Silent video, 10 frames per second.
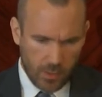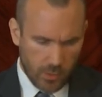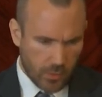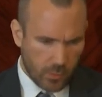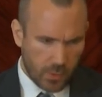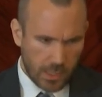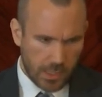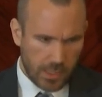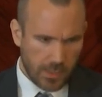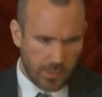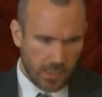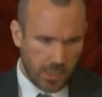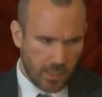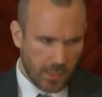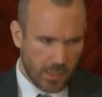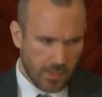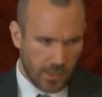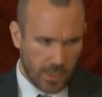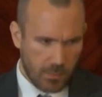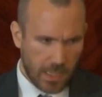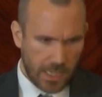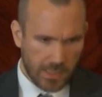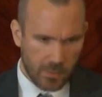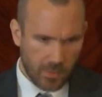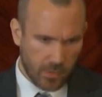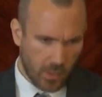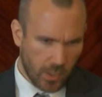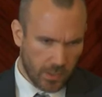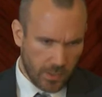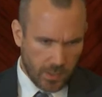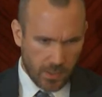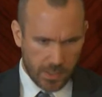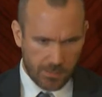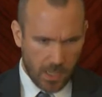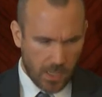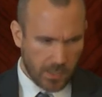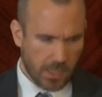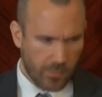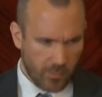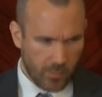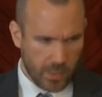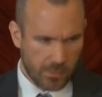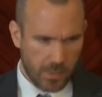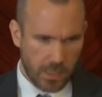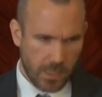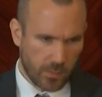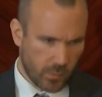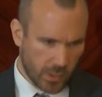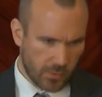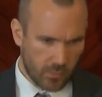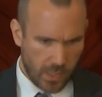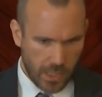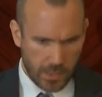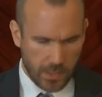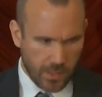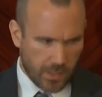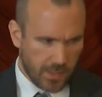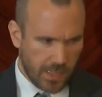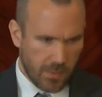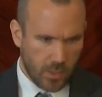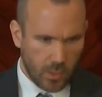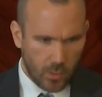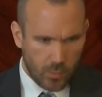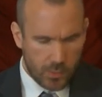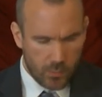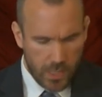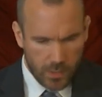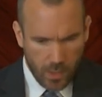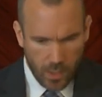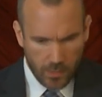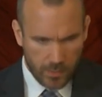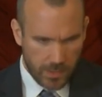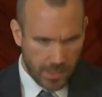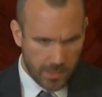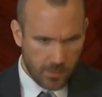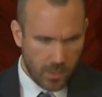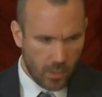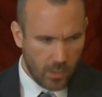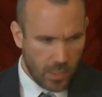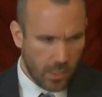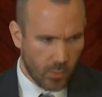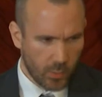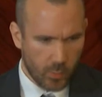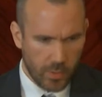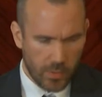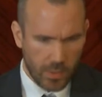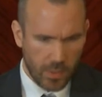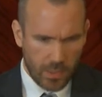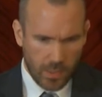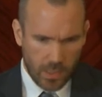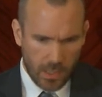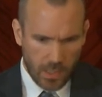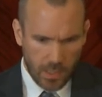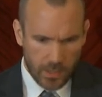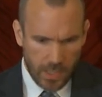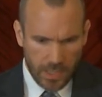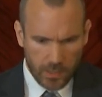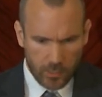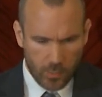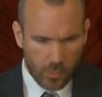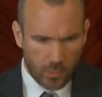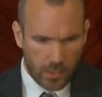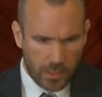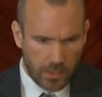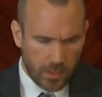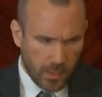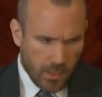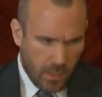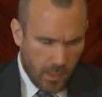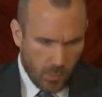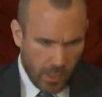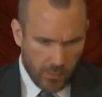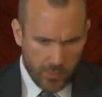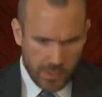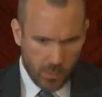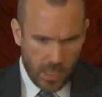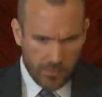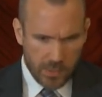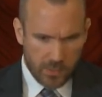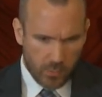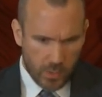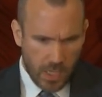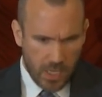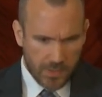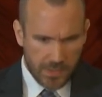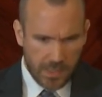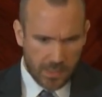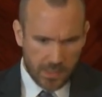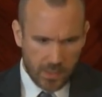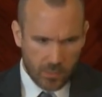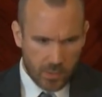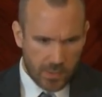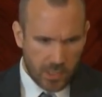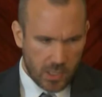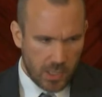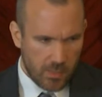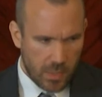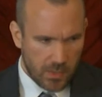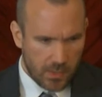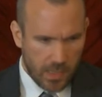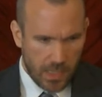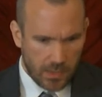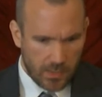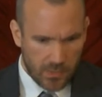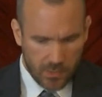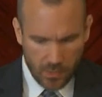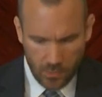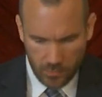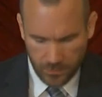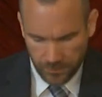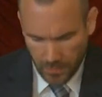you clearly see that he's a kind of blacksmith god. Sparks come from his beard, which is red. His hammer glows red hot and has to be held with an iron gauntlet. And one of his wives is called Jarnsaxa, which essentially means iron stone.